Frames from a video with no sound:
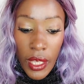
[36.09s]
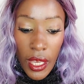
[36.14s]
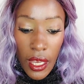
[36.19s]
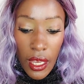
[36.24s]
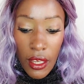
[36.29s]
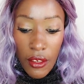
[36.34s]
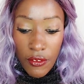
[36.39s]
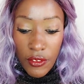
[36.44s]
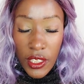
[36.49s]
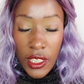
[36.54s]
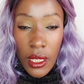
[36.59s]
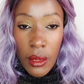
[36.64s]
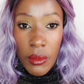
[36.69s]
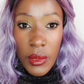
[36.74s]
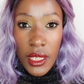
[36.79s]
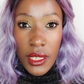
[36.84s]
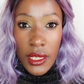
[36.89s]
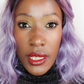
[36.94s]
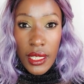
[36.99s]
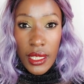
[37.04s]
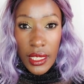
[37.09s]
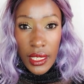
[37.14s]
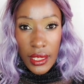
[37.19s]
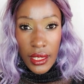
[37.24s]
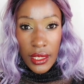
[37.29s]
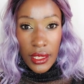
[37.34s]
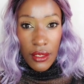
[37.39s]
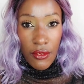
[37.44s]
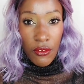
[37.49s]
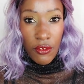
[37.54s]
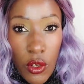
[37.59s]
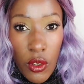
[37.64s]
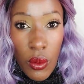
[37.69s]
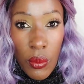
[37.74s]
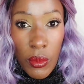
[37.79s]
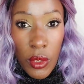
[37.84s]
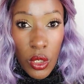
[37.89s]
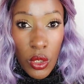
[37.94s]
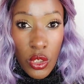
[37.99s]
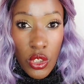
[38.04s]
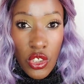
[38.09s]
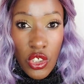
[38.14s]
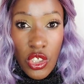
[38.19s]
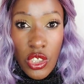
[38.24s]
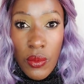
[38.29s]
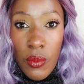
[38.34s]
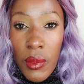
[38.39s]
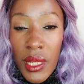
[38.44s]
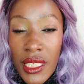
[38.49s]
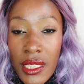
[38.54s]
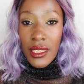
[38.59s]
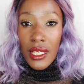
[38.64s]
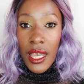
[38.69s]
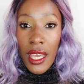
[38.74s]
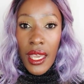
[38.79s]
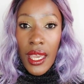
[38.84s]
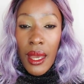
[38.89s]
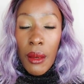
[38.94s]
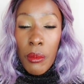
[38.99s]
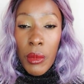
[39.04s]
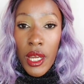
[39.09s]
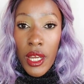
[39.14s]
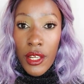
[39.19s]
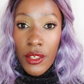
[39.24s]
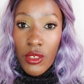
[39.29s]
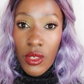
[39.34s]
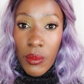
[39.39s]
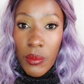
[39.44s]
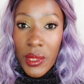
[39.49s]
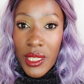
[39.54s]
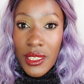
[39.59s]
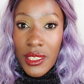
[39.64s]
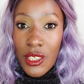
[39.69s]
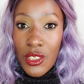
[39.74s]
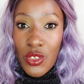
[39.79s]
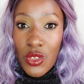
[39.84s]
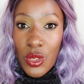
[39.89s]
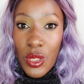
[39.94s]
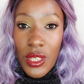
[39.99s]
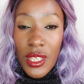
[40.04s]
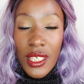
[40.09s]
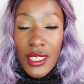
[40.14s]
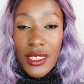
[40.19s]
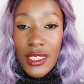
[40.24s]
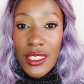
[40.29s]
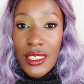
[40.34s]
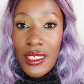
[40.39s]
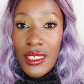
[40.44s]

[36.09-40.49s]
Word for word: uh, vitamin C cleansing foam launched, but I am 100% sure that